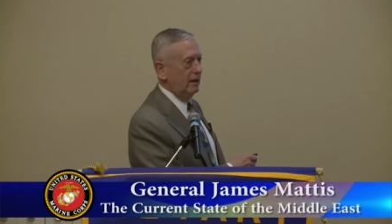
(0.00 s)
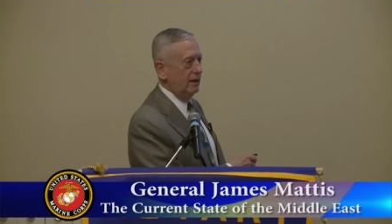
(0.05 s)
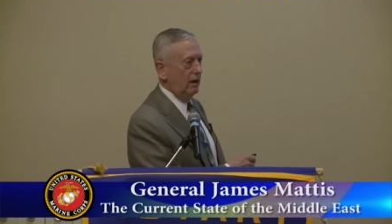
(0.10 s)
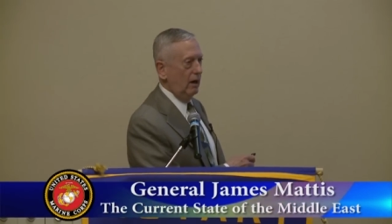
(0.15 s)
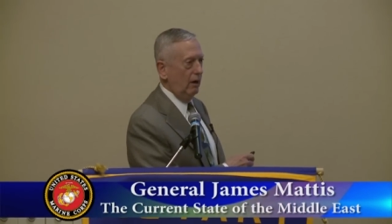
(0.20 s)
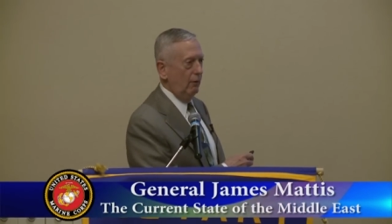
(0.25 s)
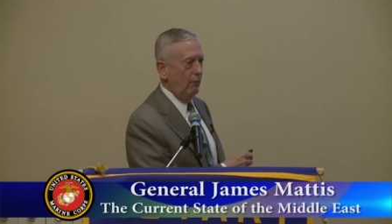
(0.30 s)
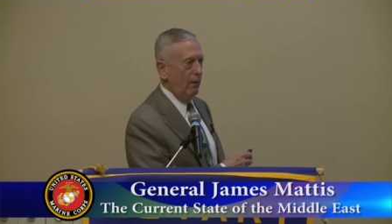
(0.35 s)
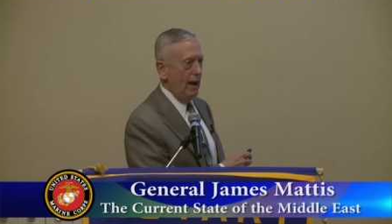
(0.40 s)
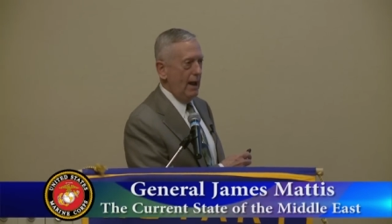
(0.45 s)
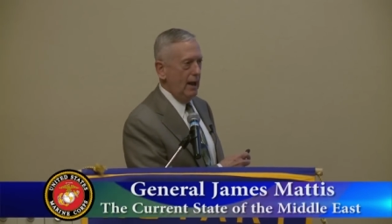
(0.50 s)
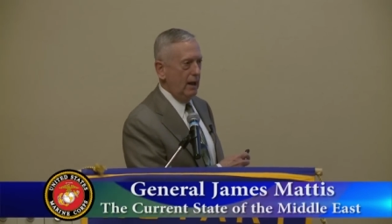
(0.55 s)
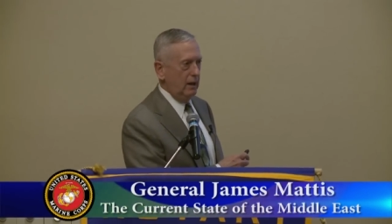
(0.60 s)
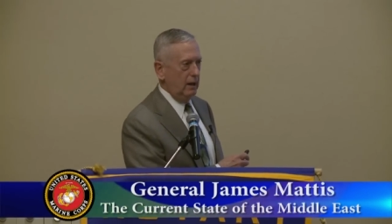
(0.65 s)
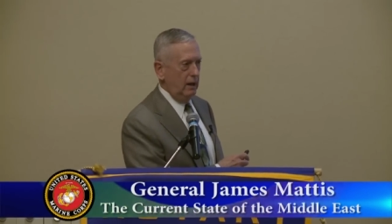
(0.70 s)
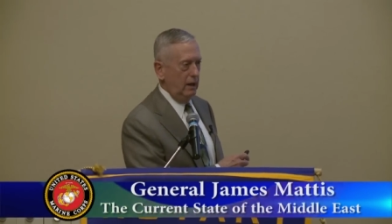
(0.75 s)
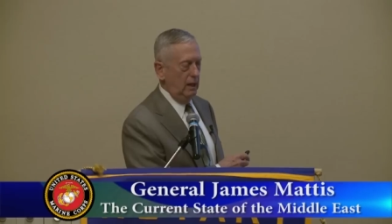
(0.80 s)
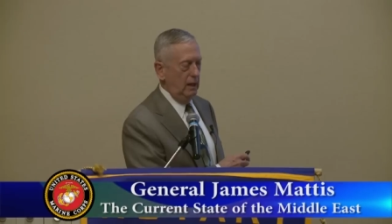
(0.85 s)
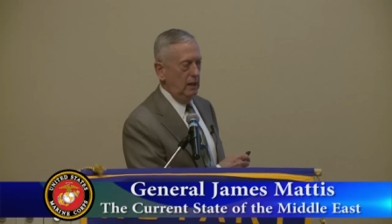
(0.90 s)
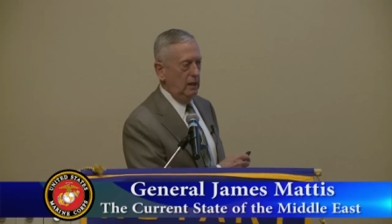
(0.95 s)
in
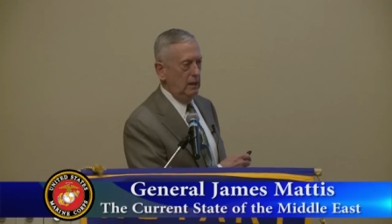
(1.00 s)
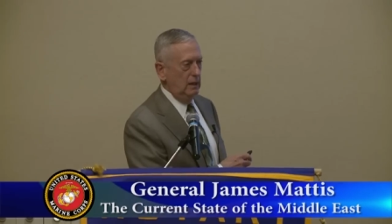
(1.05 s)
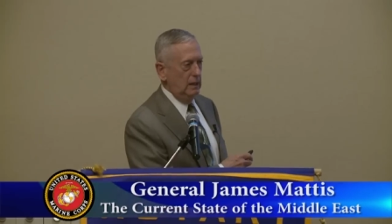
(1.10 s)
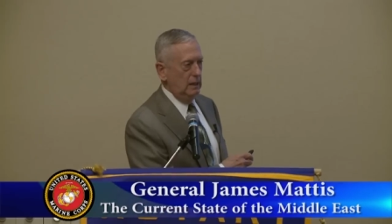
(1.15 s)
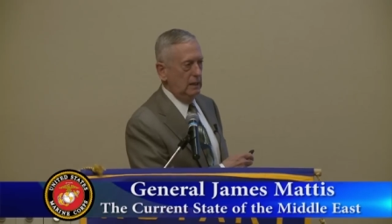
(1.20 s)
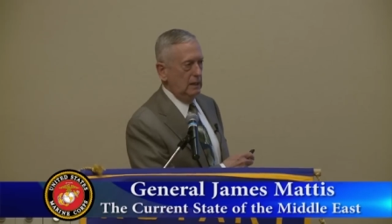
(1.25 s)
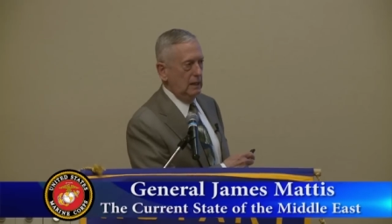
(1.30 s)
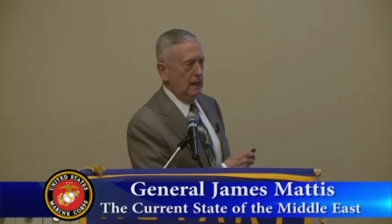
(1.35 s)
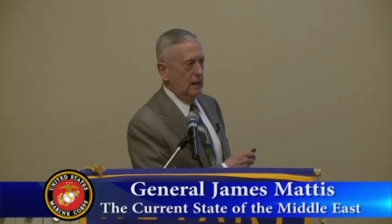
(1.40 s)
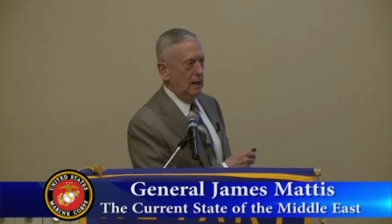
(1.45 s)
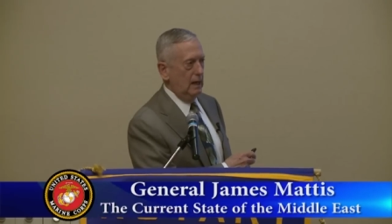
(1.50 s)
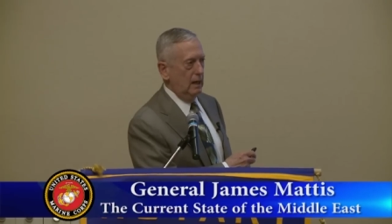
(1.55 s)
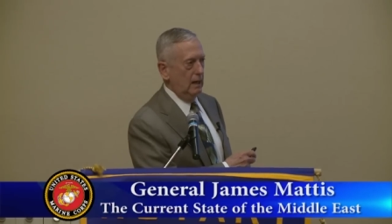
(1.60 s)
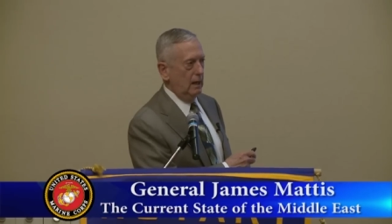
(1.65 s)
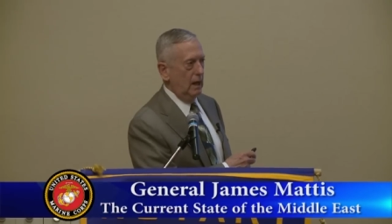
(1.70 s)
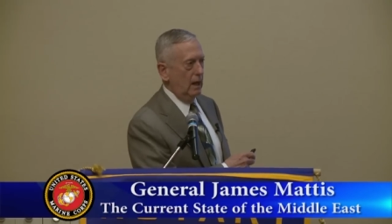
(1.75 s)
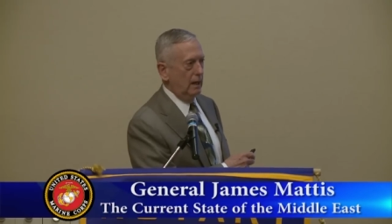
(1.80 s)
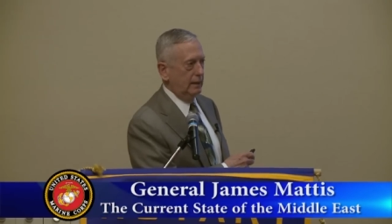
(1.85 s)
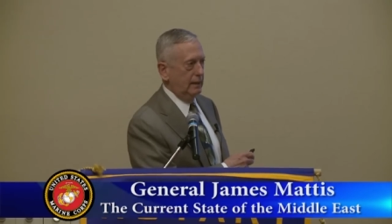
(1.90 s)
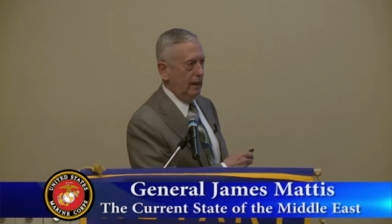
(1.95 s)
Iraq uh,
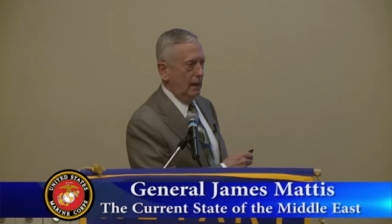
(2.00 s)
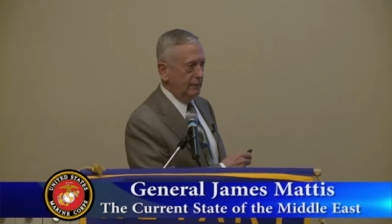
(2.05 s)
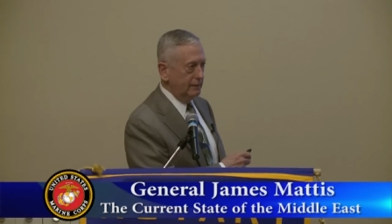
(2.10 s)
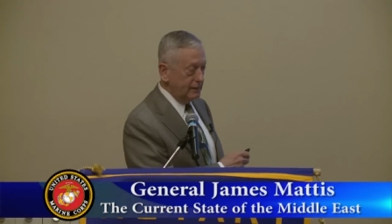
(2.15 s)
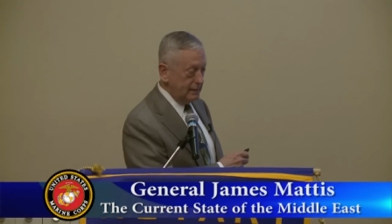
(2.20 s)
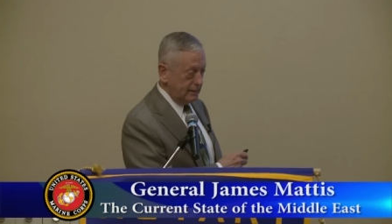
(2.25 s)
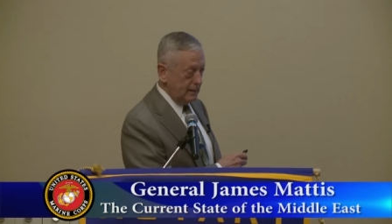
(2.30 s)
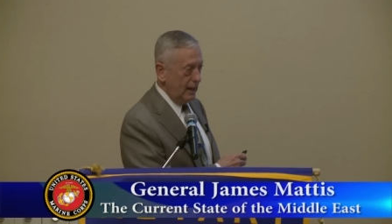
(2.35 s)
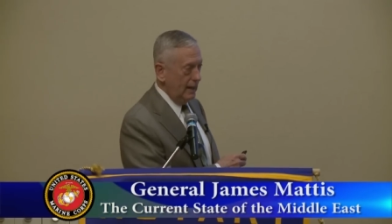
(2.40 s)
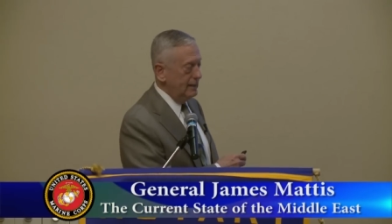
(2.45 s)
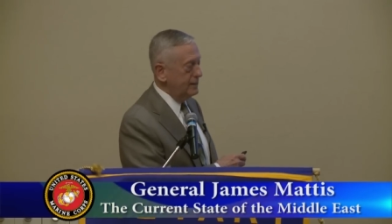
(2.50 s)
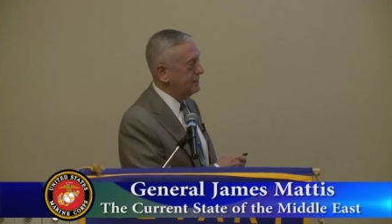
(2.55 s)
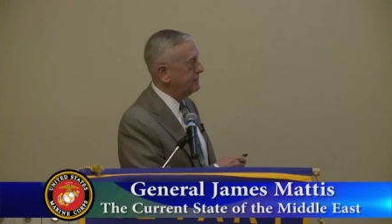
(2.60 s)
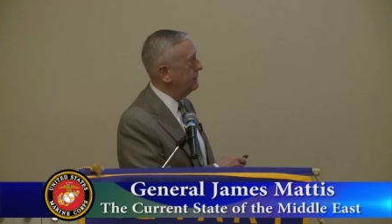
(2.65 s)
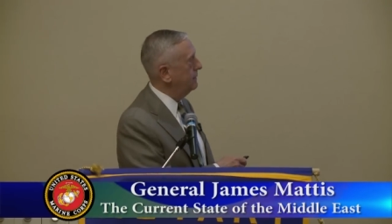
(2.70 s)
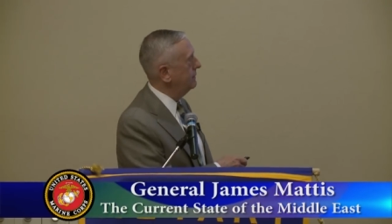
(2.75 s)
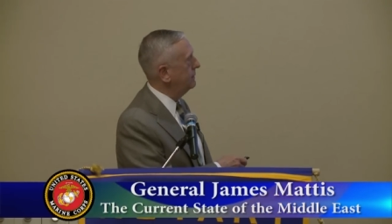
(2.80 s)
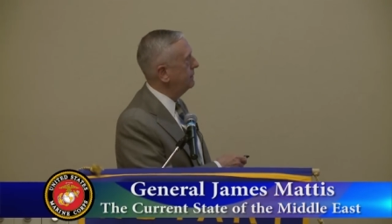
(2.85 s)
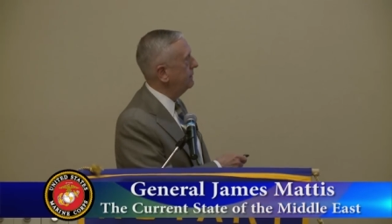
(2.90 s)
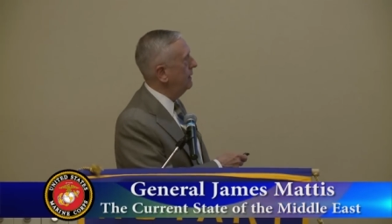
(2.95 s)
against
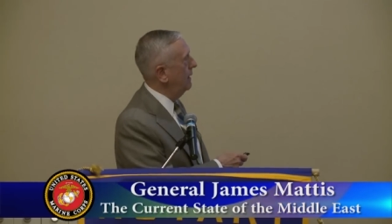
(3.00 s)
ISIS,